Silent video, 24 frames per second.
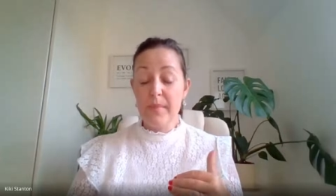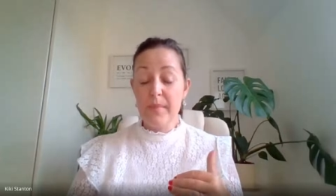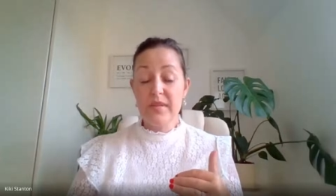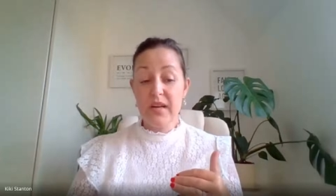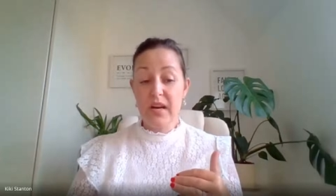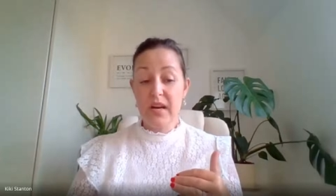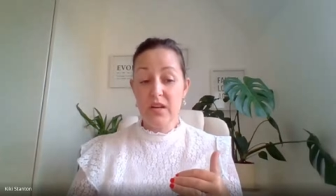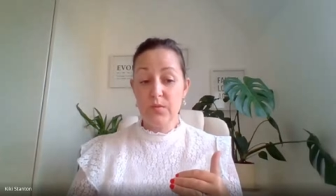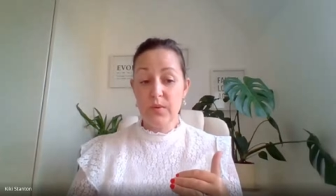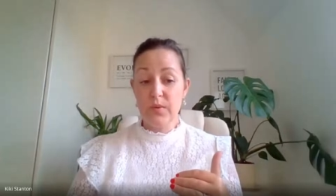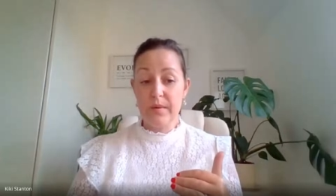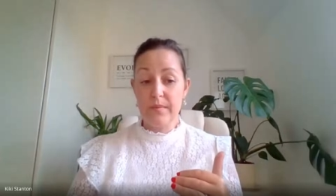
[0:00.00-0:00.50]
mom
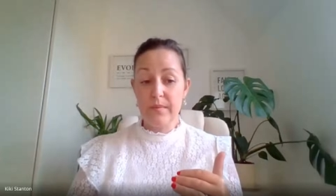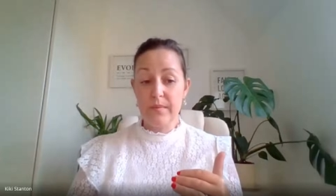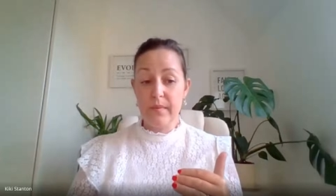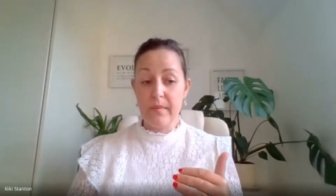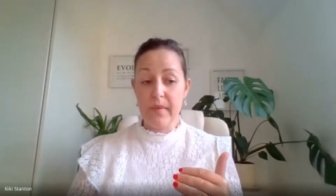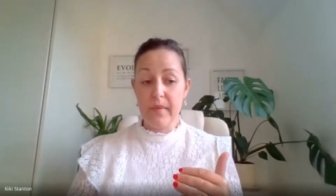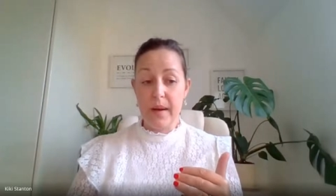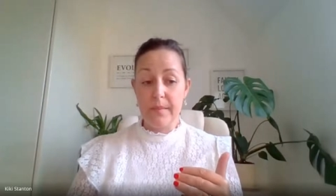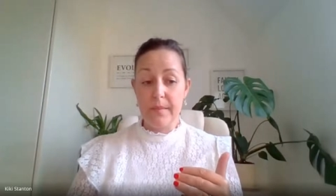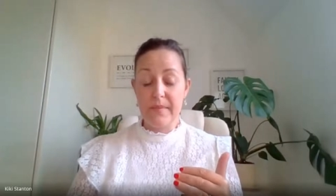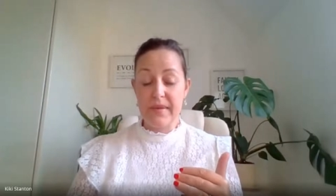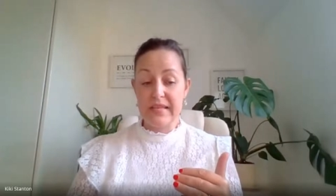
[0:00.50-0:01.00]
died when
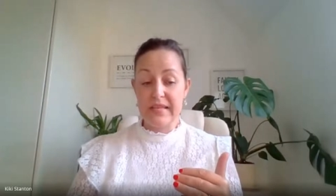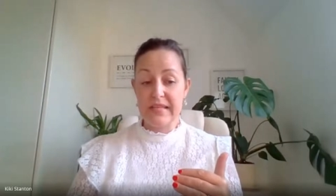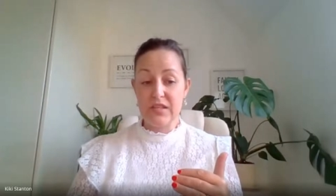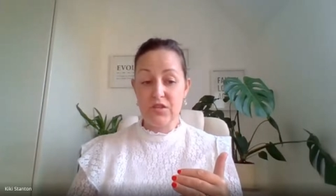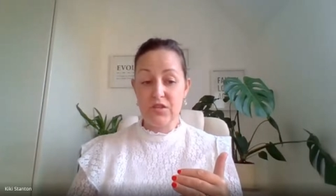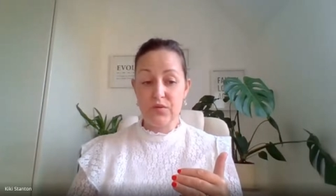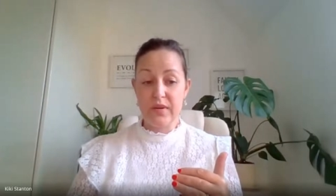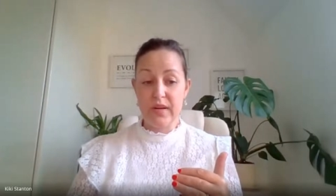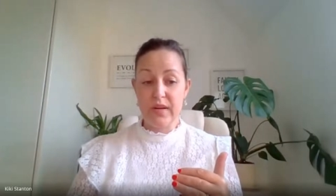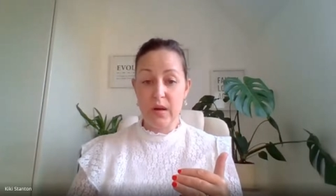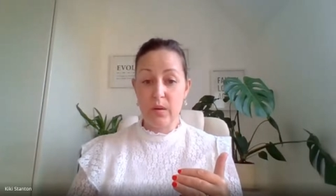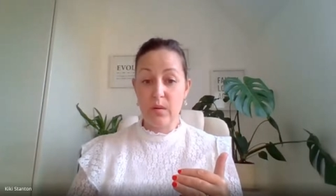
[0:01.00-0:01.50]
my, my
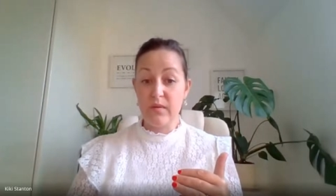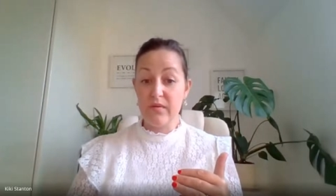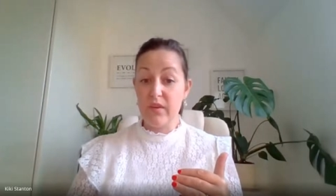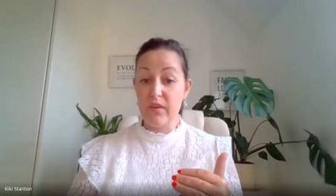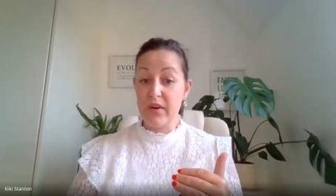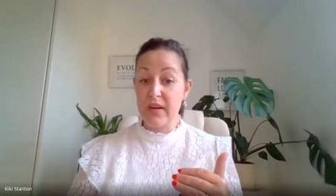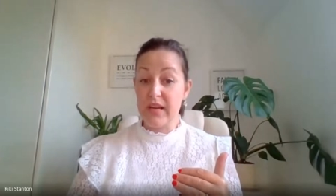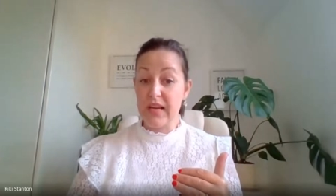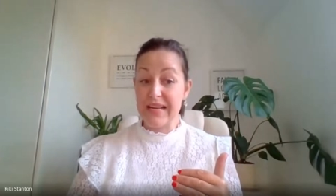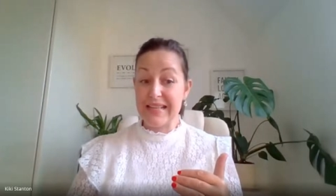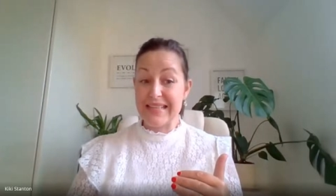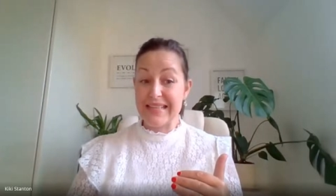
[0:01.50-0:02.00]
sister and I were
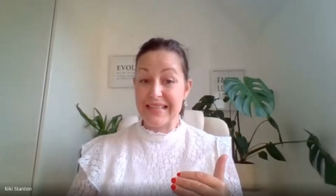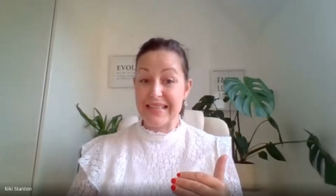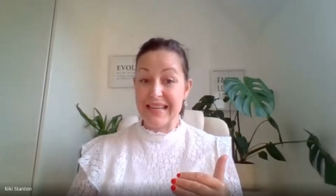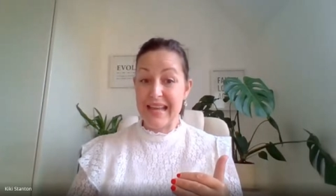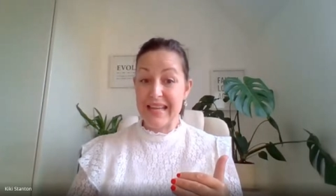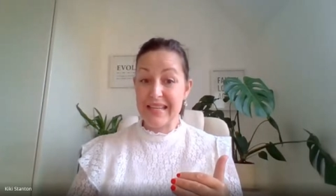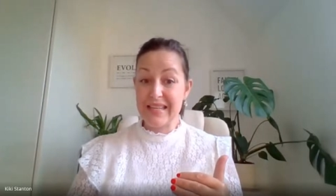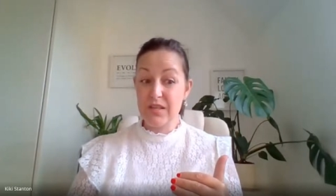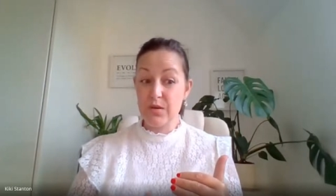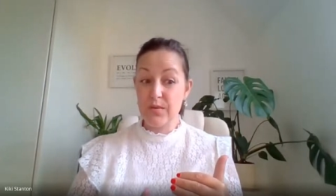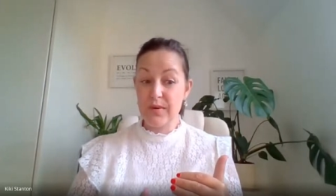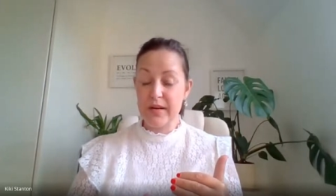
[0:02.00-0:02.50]
very young to
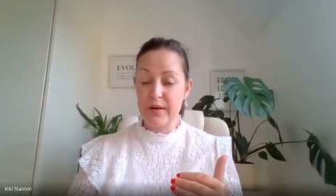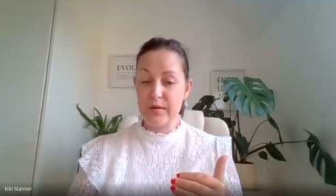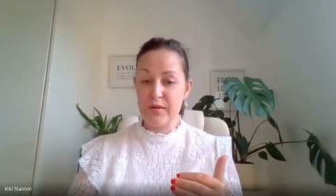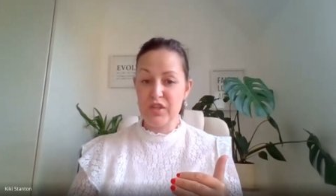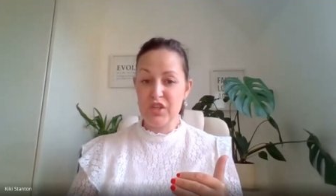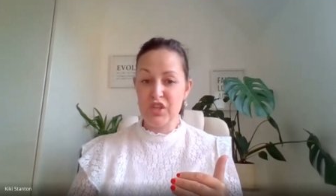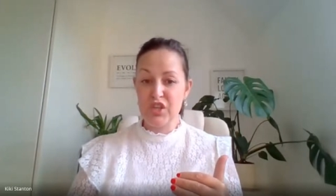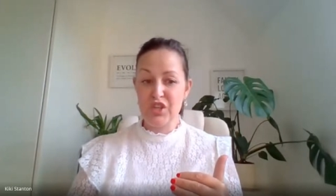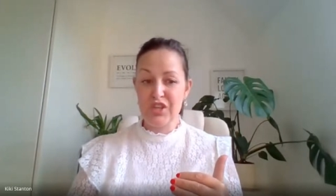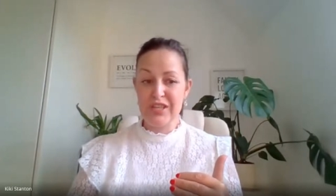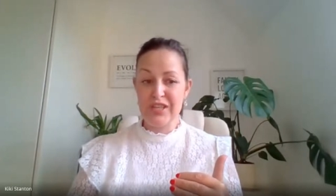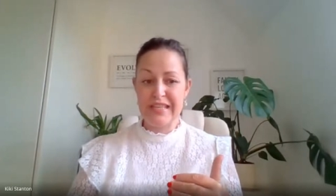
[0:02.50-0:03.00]
cancer when I
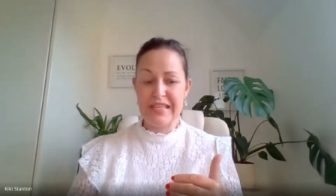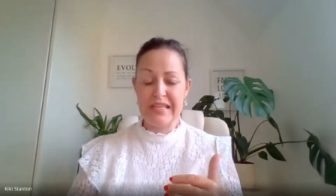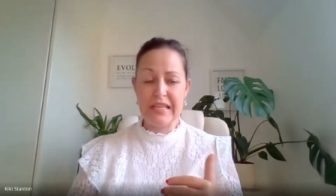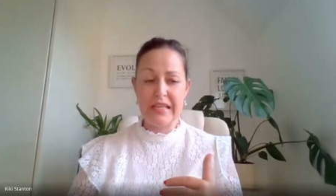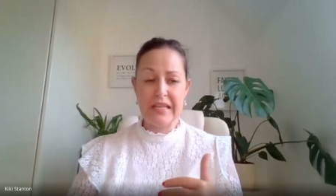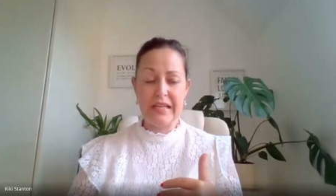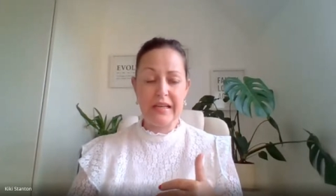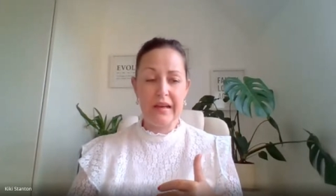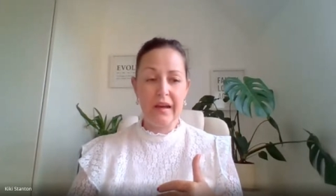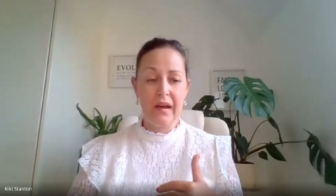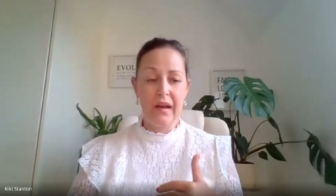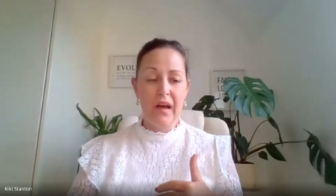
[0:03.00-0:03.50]
was
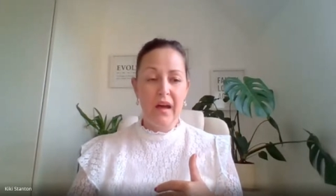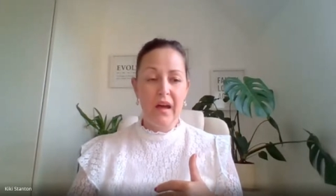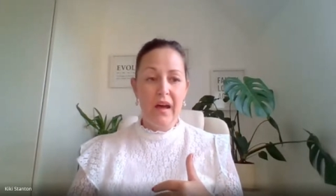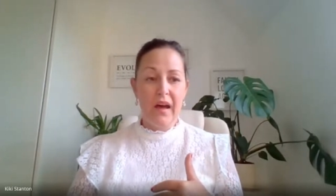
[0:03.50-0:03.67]
thirteen.